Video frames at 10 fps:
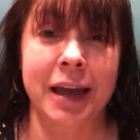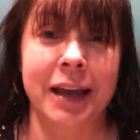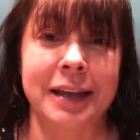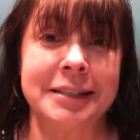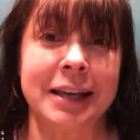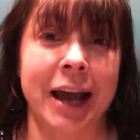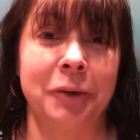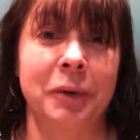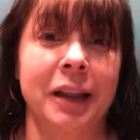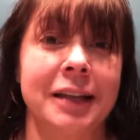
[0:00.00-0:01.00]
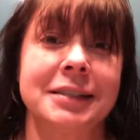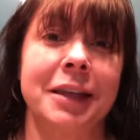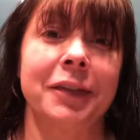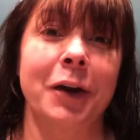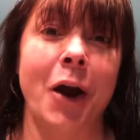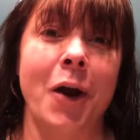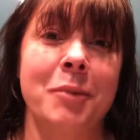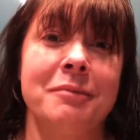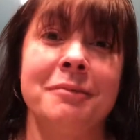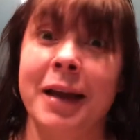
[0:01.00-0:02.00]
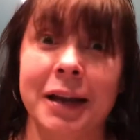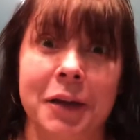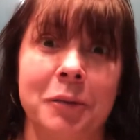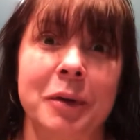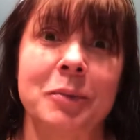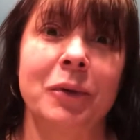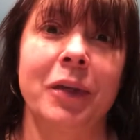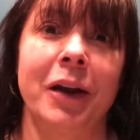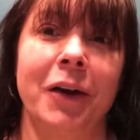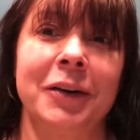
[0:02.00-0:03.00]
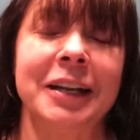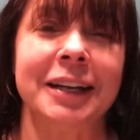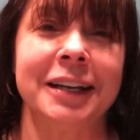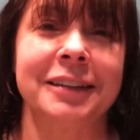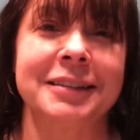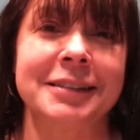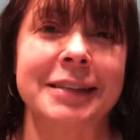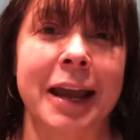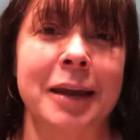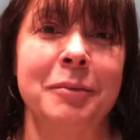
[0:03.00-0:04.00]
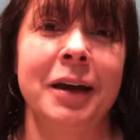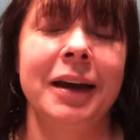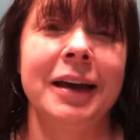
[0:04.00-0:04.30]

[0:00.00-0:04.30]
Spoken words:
and I realize that there are many other people that are needing this same